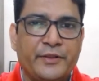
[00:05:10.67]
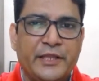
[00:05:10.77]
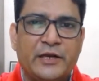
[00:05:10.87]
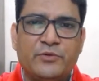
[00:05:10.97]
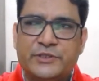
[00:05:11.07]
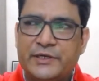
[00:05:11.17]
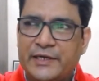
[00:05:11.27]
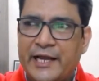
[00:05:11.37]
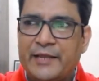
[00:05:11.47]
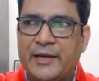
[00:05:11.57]
There was a
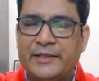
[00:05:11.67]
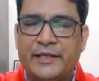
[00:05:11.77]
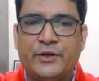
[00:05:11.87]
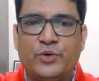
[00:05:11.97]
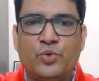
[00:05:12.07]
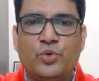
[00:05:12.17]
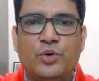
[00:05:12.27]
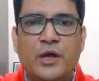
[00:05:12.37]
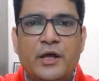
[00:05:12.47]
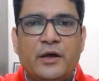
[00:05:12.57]
time, I think
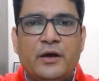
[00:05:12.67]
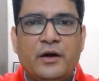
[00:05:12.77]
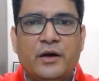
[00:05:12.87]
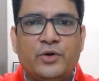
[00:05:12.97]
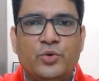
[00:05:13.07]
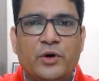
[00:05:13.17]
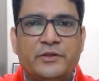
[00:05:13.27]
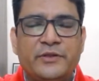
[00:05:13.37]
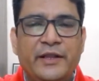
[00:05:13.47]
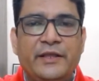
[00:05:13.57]
two
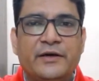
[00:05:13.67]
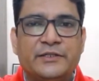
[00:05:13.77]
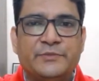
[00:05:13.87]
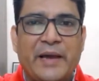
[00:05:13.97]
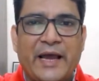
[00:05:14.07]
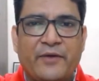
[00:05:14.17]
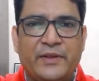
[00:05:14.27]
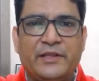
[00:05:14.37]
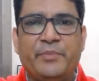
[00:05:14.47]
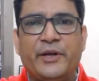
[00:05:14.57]
or three years back,
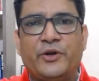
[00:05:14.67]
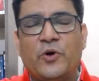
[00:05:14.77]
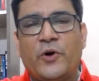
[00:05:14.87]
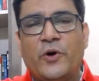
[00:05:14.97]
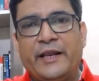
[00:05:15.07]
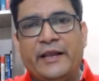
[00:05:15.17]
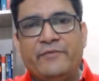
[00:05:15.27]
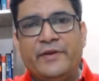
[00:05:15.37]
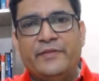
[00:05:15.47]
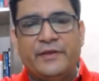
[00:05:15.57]
when the Bitcoin and
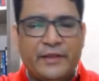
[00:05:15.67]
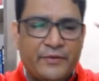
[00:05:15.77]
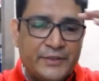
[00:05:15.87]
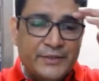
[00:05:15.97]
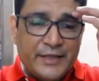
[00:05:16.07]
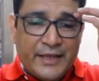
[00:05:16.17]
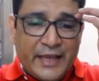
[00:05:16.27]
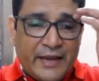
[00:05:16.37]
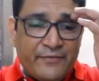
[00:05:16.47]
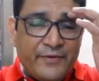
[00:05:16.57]
everything, there was
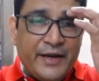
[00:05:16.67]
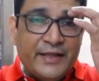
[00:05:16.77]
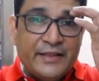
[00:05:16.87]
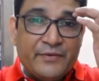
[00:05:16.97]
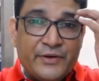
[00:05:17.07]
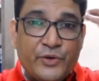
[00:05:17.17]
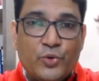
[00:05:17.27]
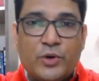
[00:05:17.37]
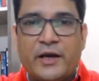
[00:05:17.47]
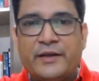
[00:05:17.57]
every day there were
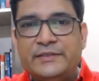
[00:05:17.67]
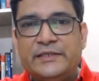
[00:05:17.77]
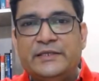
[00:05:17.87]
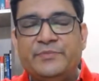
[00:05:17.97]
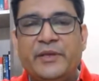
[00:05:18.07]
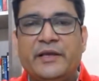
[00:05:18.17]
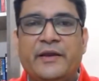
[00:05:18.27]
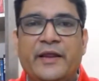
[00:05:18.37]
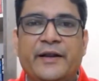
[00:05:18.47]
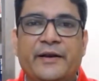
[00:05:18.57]
new currencies being
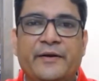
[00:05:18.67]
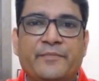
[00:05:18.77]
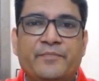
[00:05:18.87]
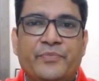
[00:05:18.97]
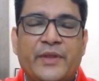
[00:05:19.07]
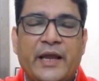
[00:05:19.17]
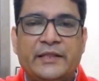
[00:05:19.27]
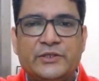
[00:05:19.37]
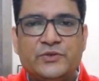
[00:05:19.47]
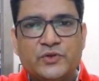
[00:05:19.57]
created,
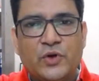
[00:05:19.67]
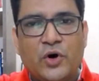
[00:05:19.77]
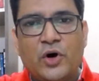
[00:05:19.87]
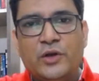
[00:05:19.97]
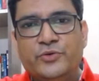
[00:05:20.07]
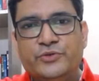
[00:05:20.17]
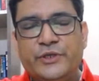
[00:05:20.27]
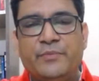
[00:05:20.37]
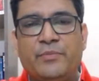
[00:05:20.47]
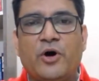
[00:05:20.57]
and this was all
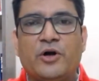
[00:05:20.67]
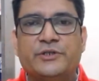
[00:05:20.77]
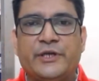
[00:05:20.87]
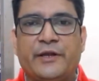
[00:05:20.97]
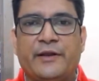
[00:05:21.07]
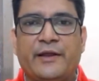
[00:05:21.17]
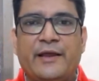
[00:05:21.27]
using blockchain.